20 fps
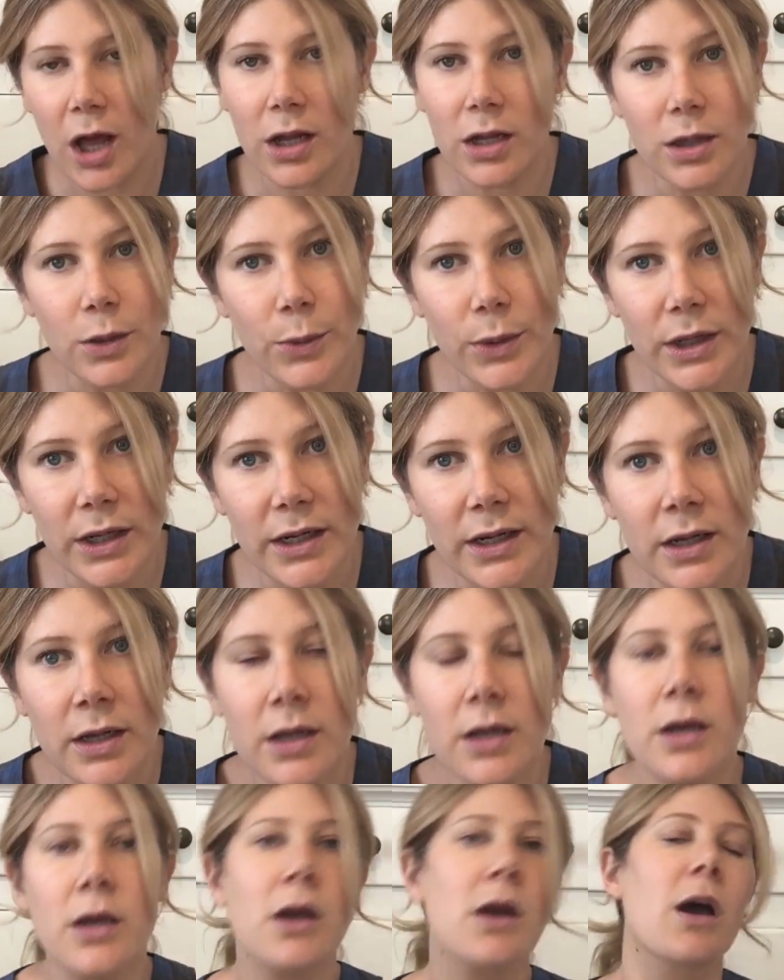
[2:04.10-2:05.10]
Hollywood,
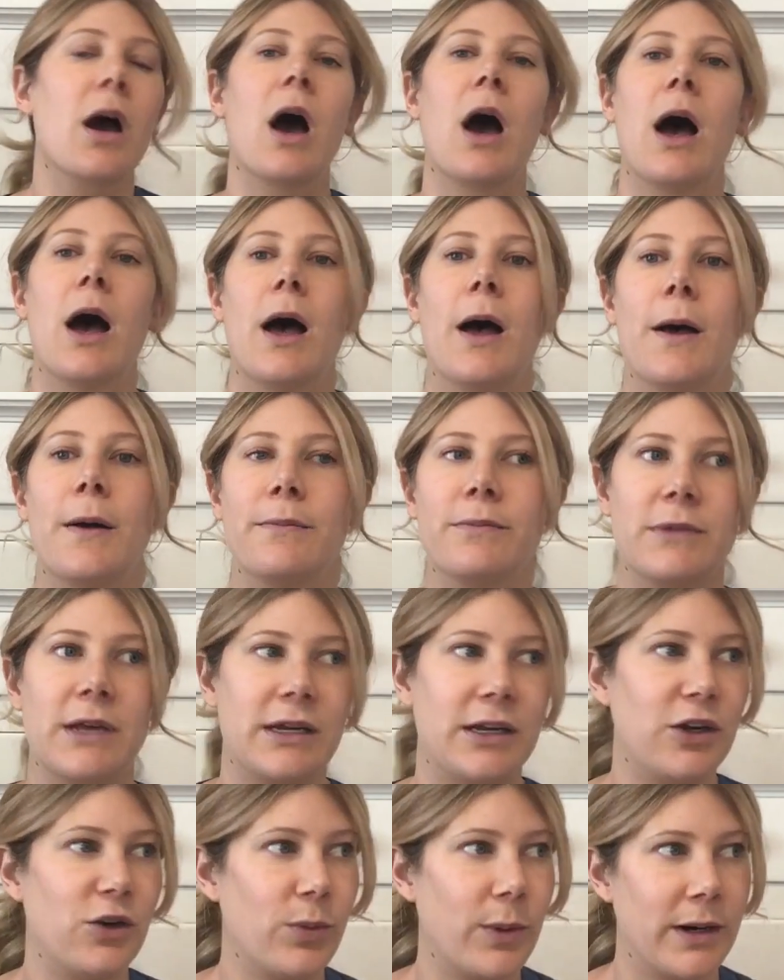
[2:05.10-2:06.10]

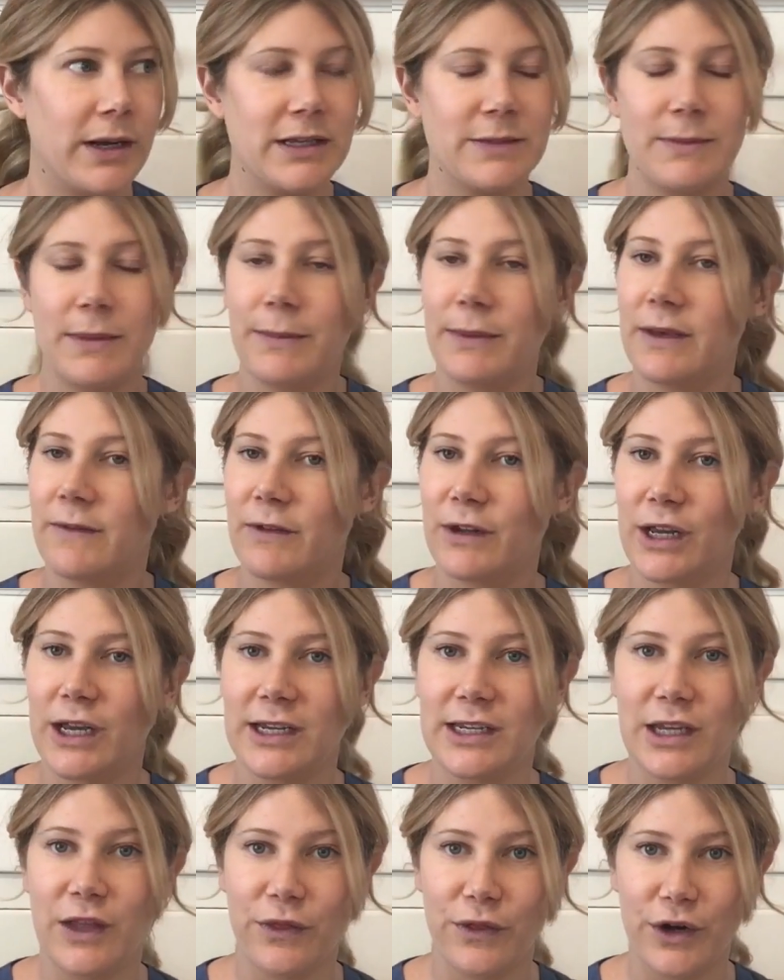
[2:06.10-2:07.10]
1920s, maybe even
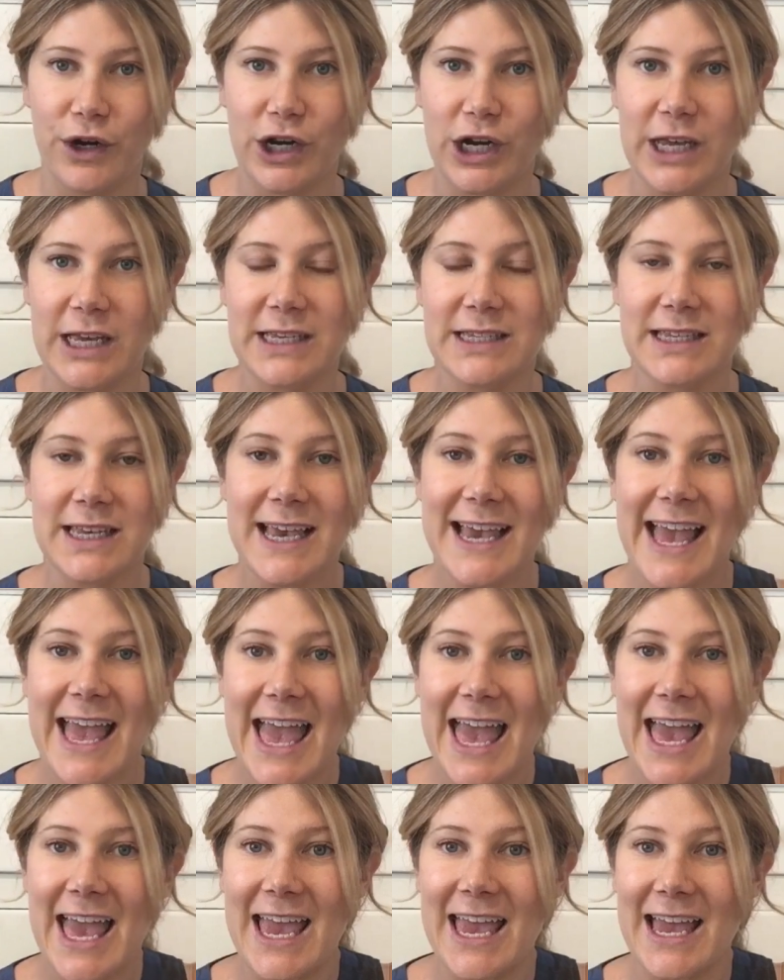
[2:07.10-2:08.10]
1930s.
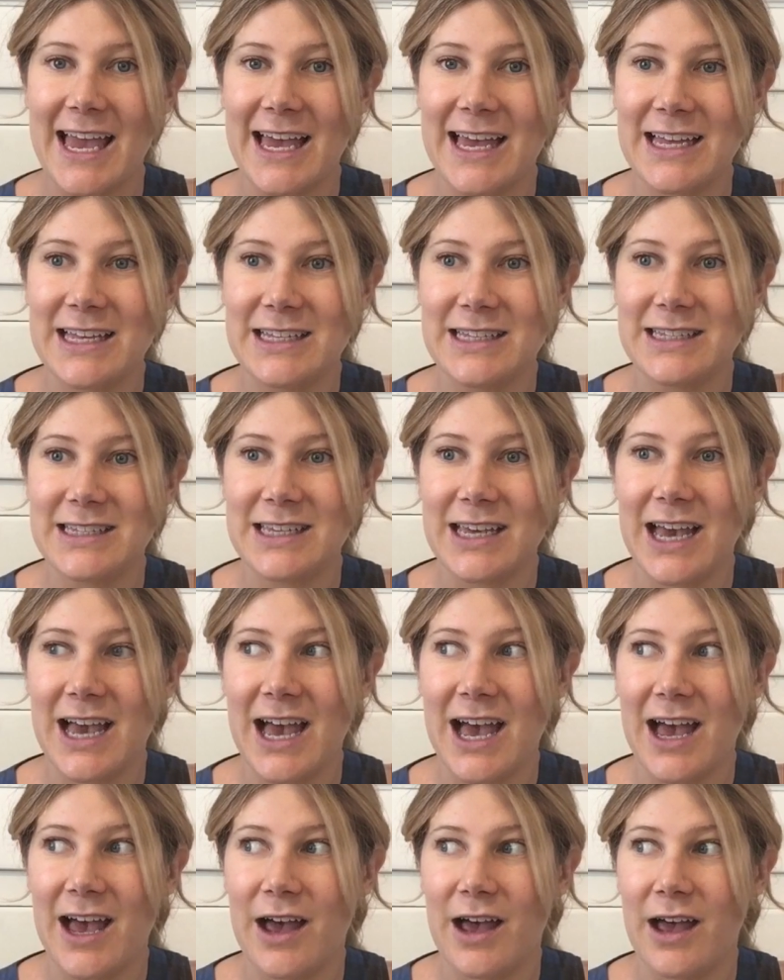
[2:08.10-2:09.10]
And
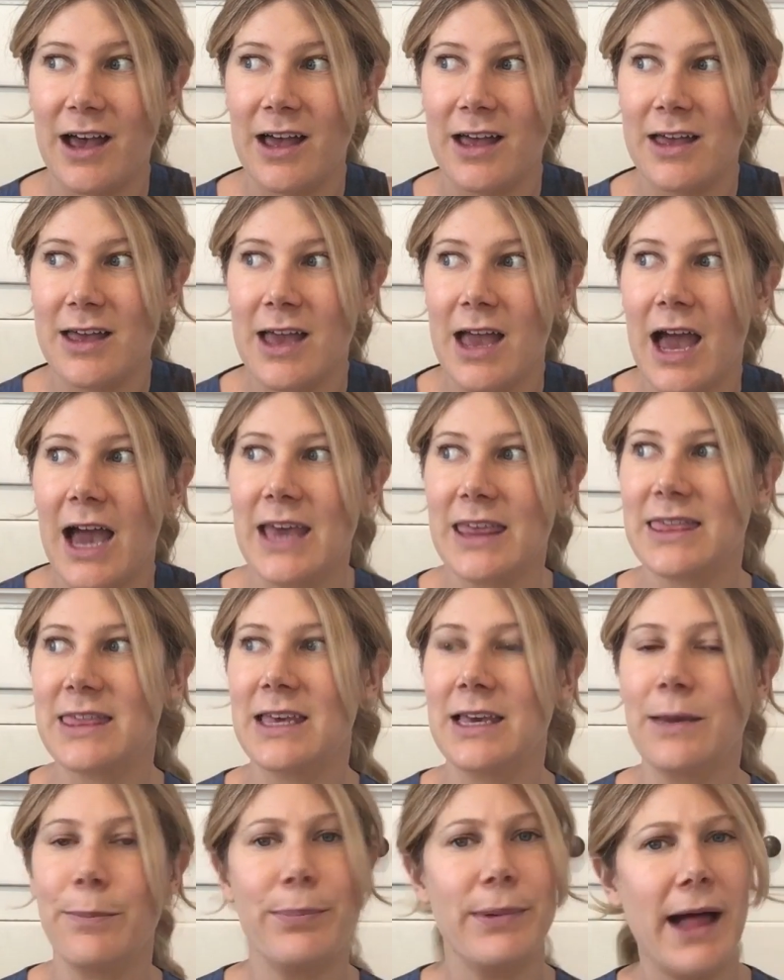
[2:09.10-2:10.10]
I
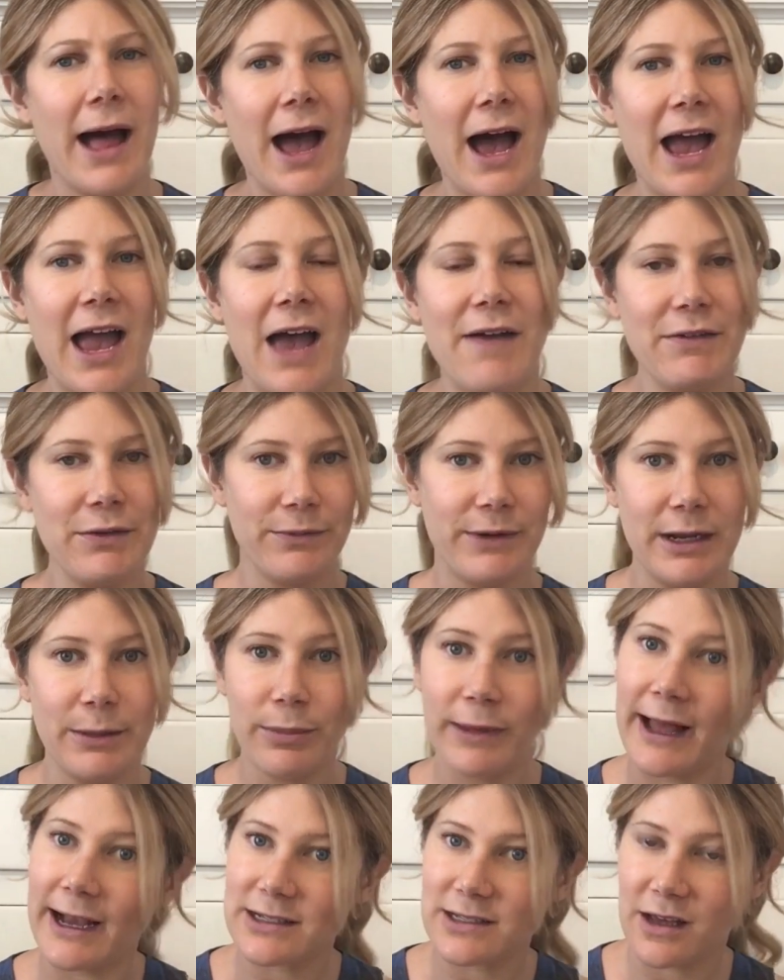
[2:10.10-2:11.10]
haven't read
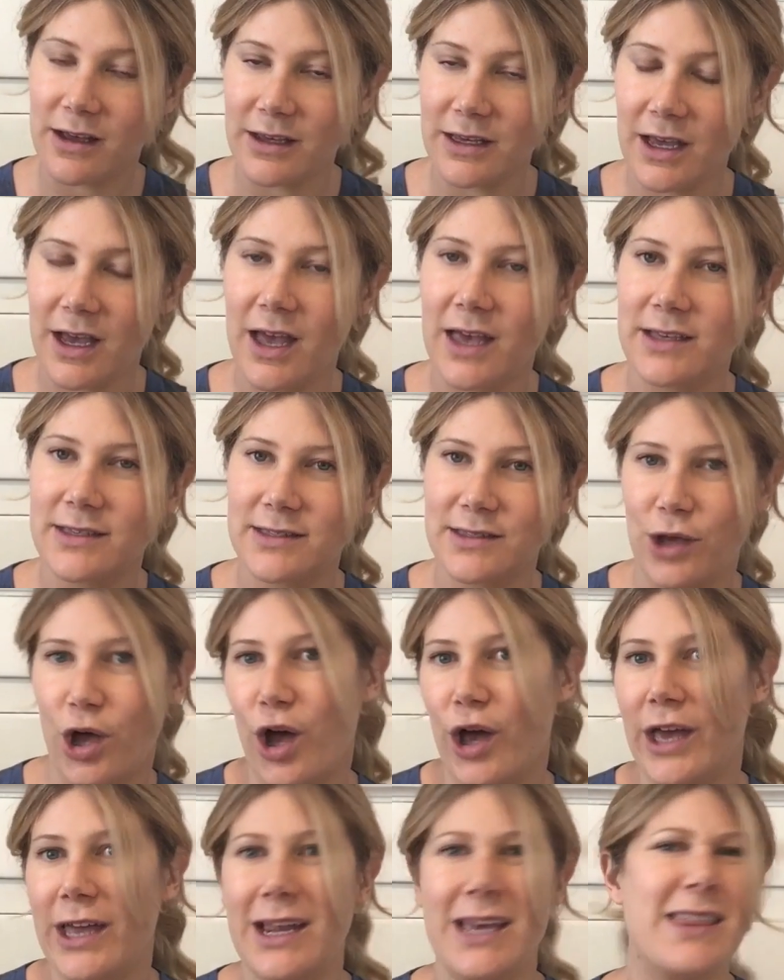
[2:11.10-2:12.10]
Black Dahlia. I
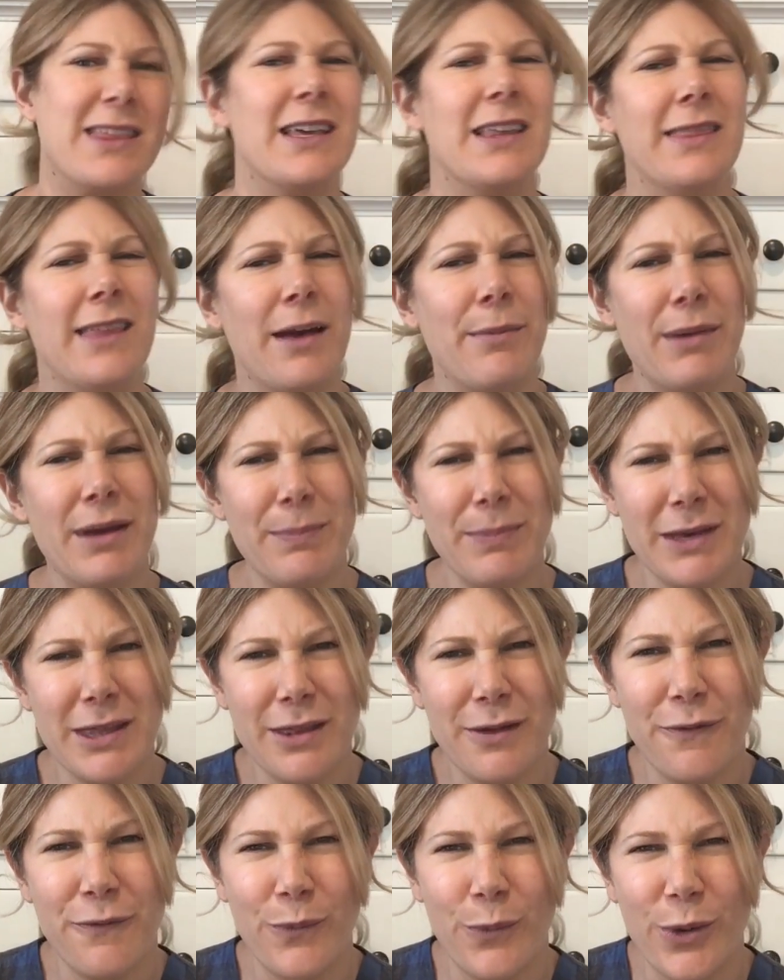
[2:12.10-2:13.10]
saw it. I think that might be
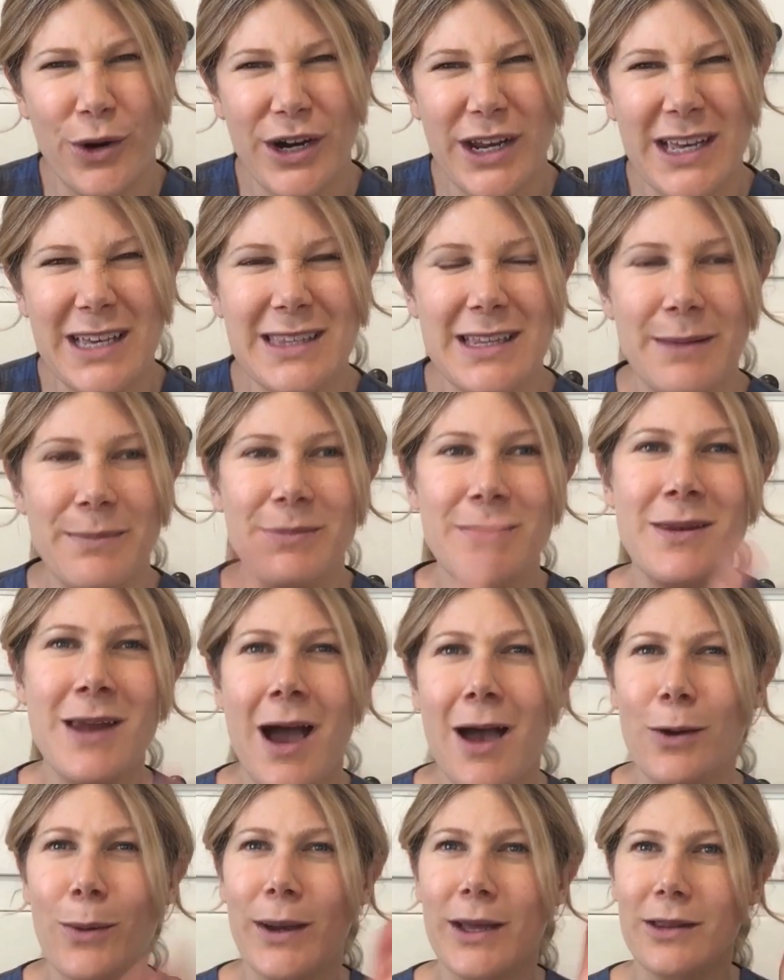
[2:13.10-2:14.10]
the 40s. I'm
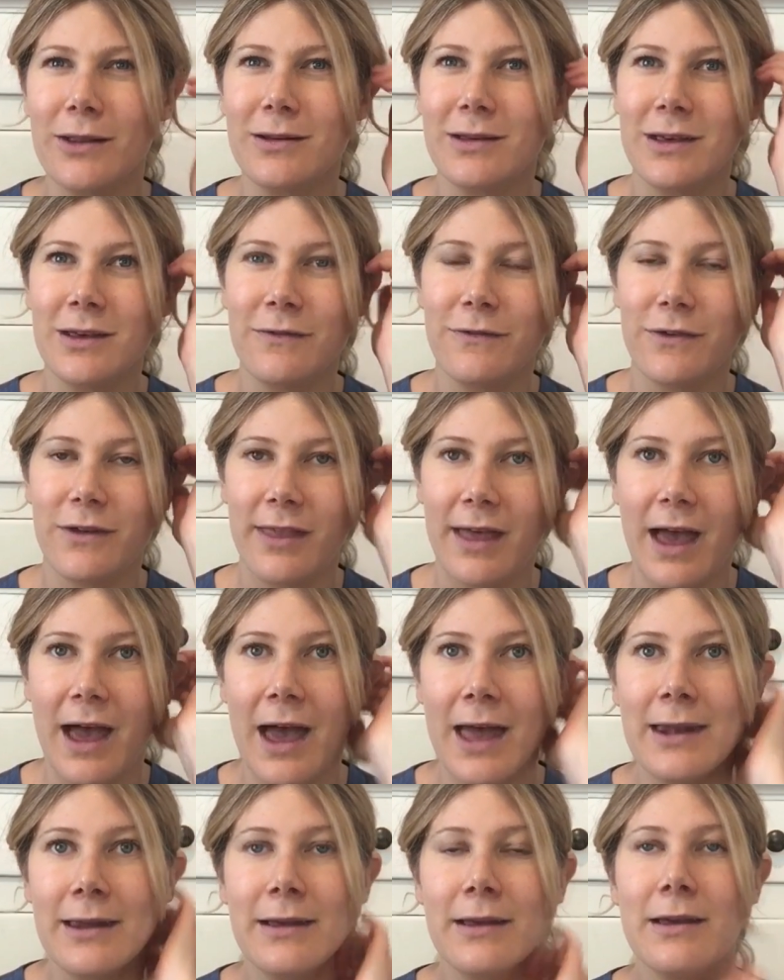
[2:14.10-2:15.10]
not quite looking for
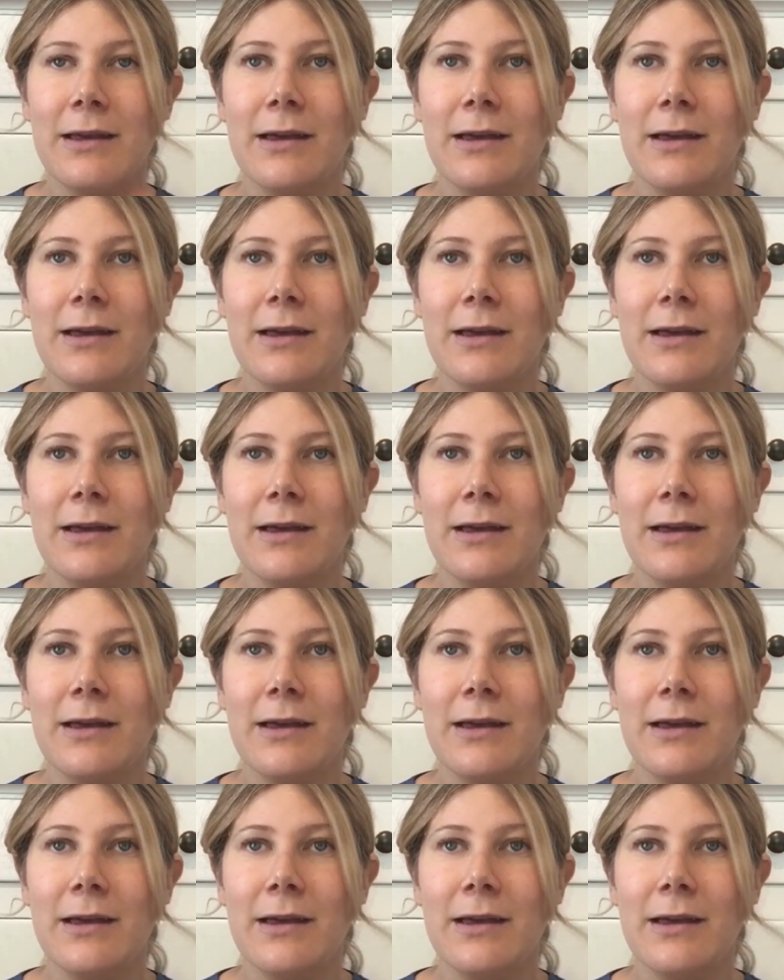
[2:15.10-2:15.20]
that,